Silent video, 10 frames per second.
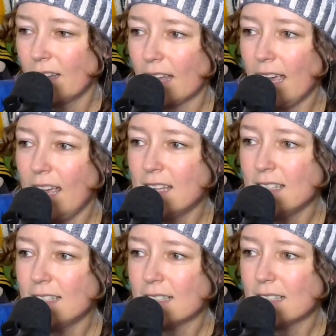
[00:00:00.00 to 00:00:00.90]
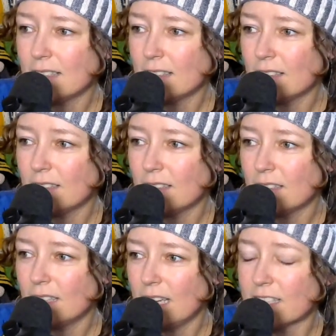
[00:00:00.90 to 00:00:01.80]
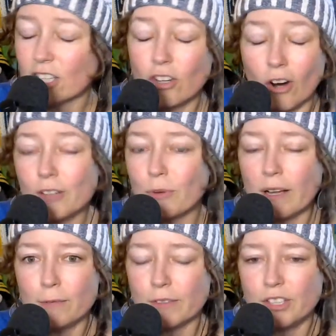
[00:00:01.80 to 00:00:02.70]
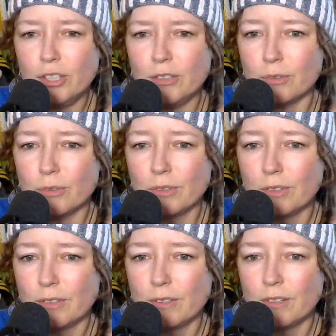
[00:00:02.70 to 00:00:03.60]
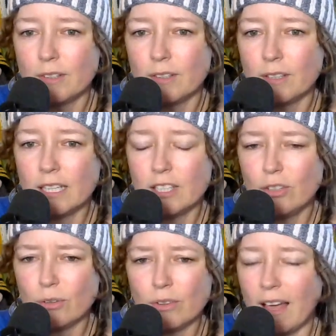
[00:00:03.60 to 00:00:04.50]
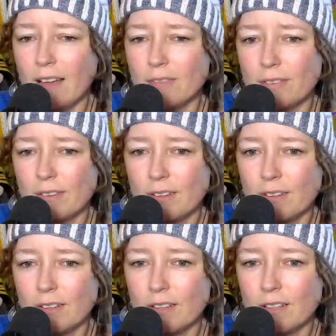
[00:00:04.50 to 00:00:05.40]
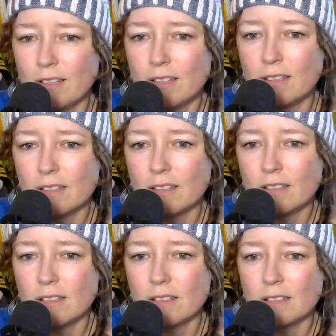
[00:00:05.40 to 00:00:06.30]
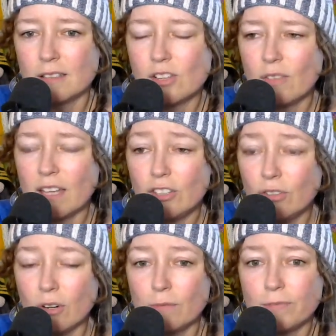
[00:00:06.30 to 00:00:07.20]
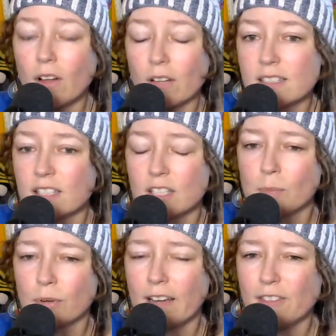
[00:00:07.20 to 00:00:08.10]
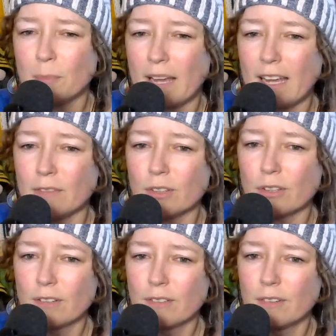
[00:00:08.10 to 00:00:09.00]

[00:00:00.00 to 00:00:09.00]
and it's a guardrail for you in your life so that you don't fall into depraved behavior.